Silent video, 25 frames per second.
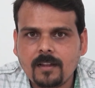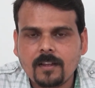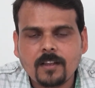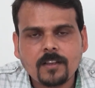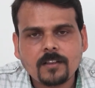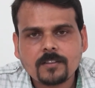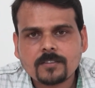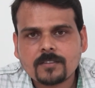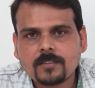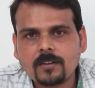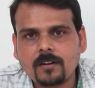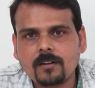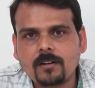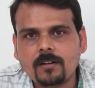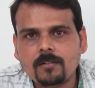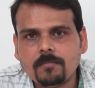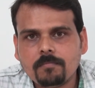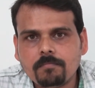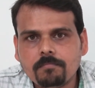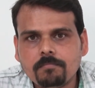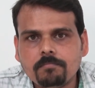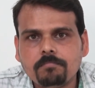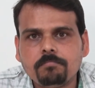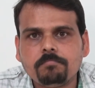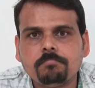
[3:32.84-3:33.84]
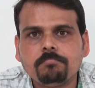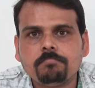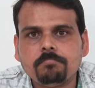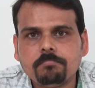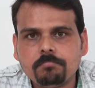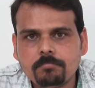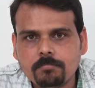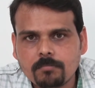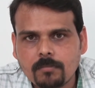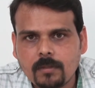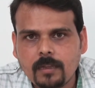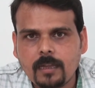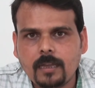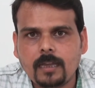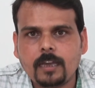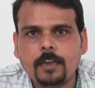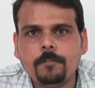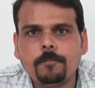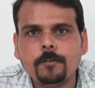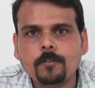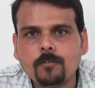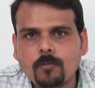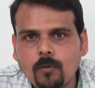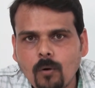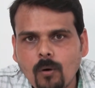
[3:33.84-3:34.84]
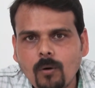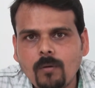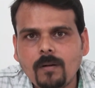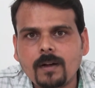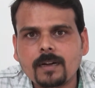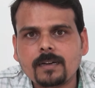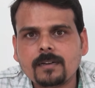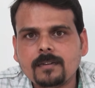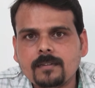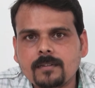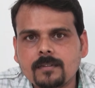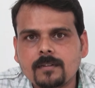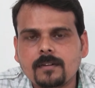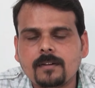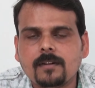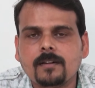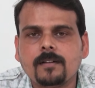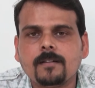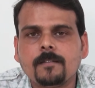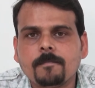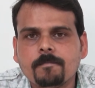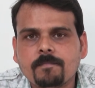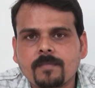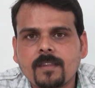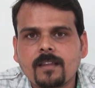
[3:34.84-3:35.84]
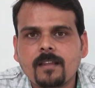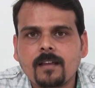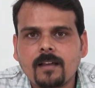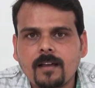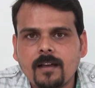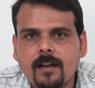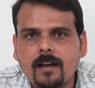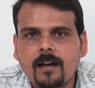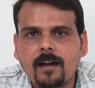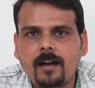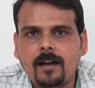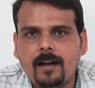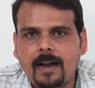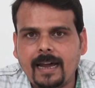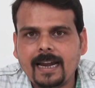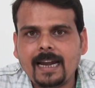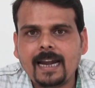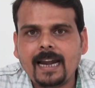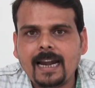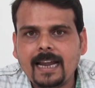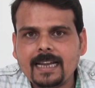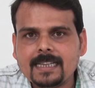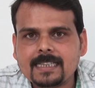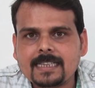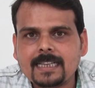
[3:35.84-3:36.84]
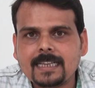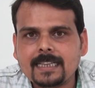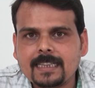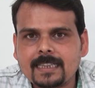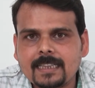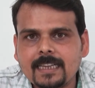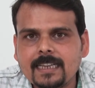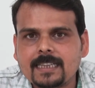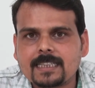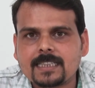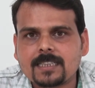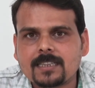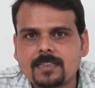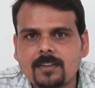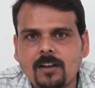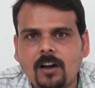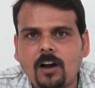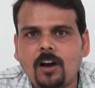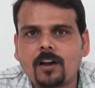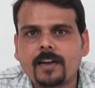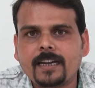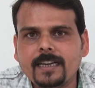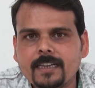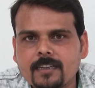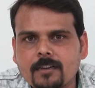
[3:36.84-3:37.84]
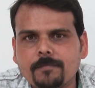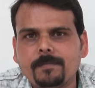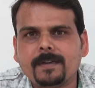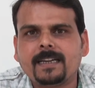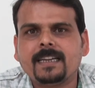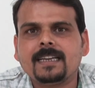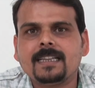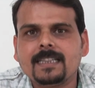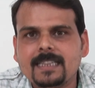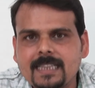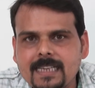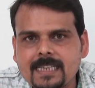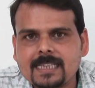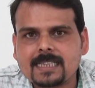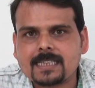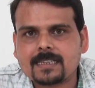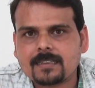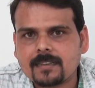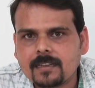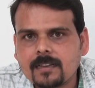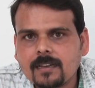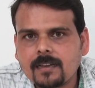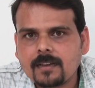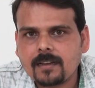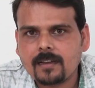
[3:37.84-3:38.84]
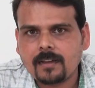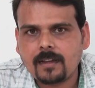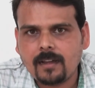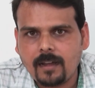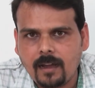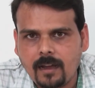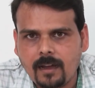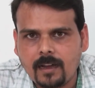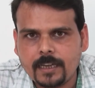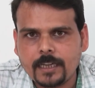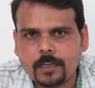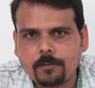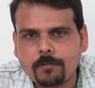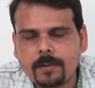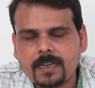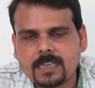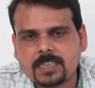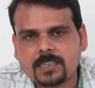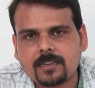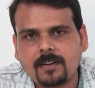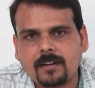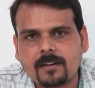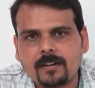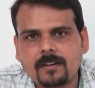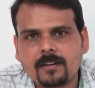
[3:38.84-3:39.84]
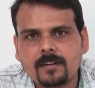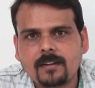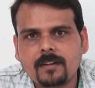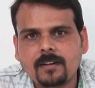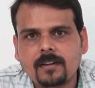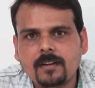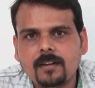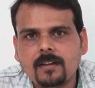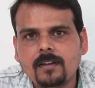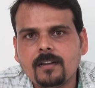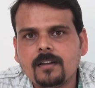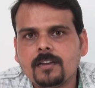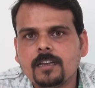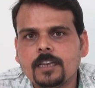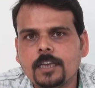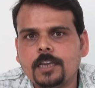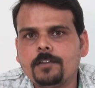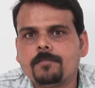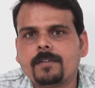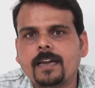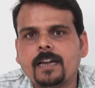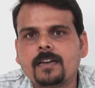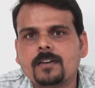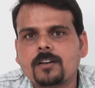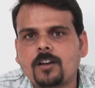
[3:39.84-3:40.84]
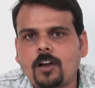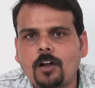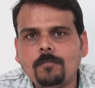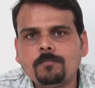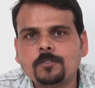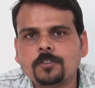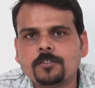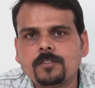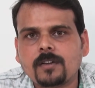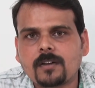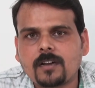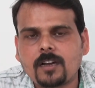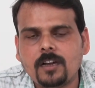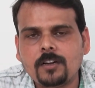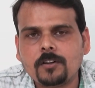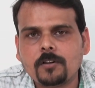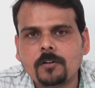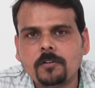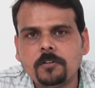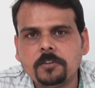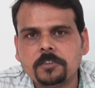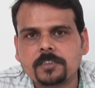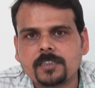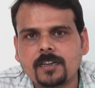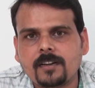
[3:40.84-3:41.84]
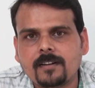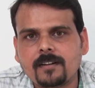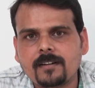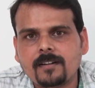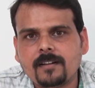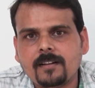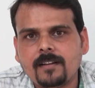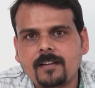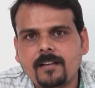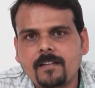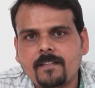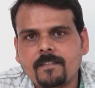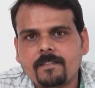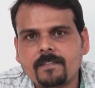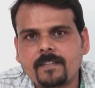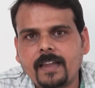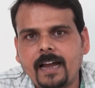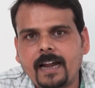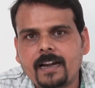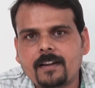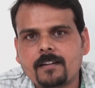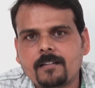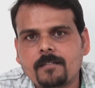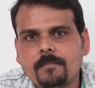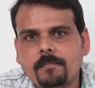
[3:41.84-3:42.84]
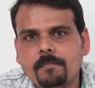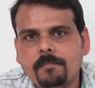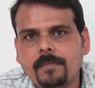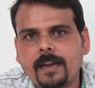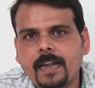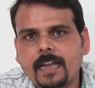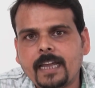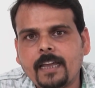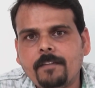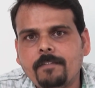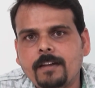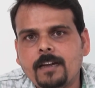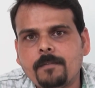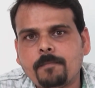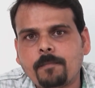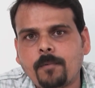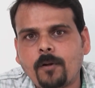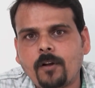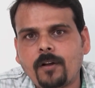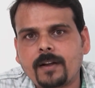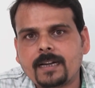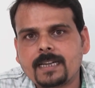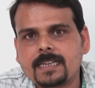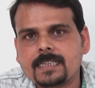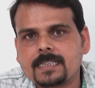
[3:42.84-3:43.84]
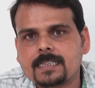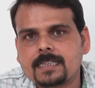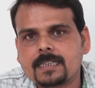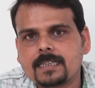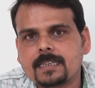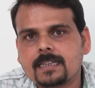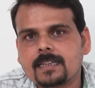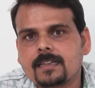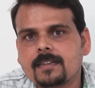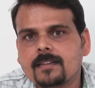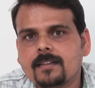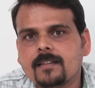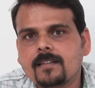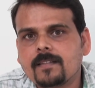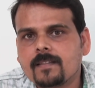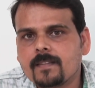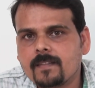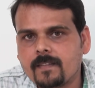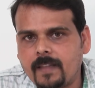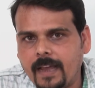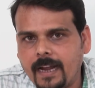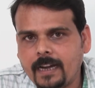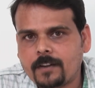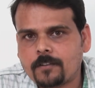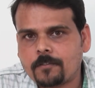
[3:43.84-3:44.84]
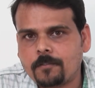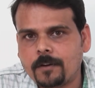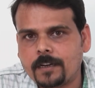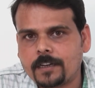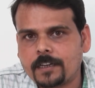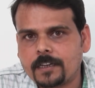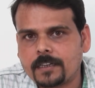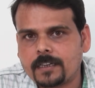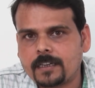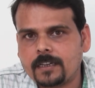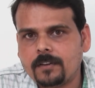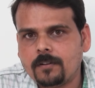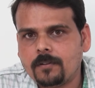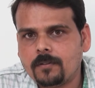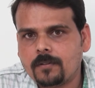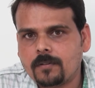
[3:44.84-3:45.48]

So if you go on analyzing this or interpreting this equation, you can come to the conclusion that break-even point is that quantity